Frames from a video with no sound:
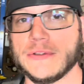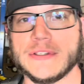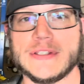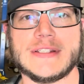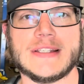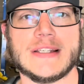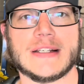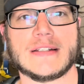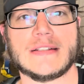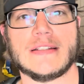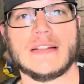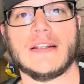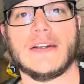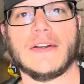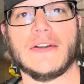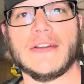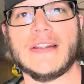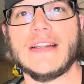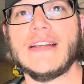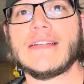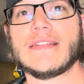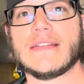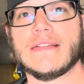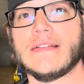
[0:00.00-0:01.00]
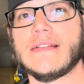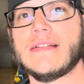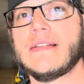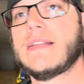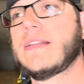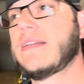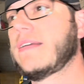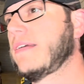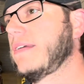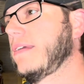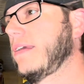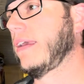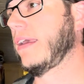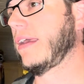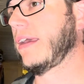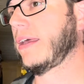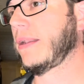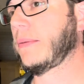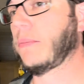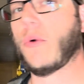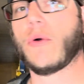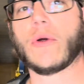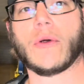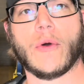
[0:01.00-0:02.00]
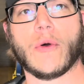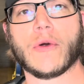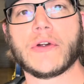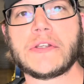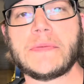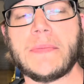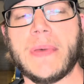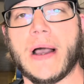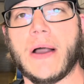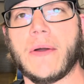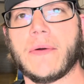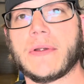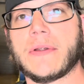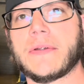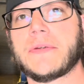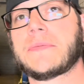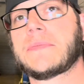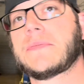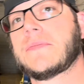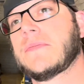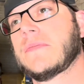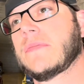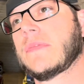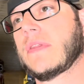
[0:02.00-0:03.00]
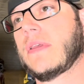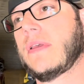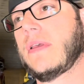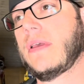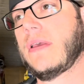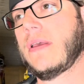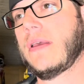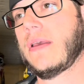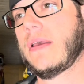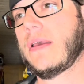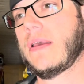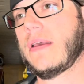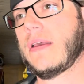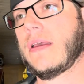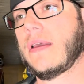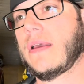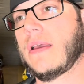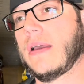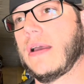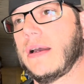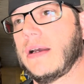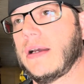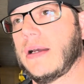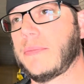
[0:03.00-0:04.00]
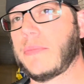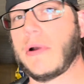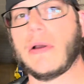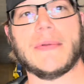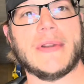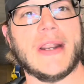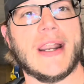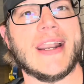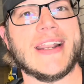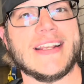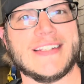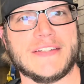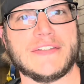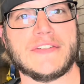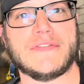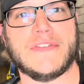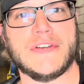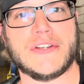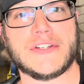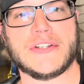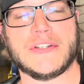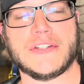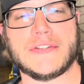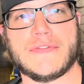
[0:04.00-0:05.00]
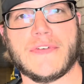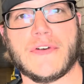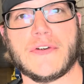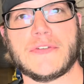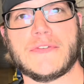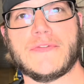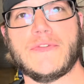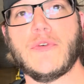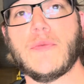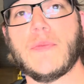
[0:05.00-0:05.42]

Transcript: 6-liter diesel and more horsepower. Probably not as efficient as far as fuel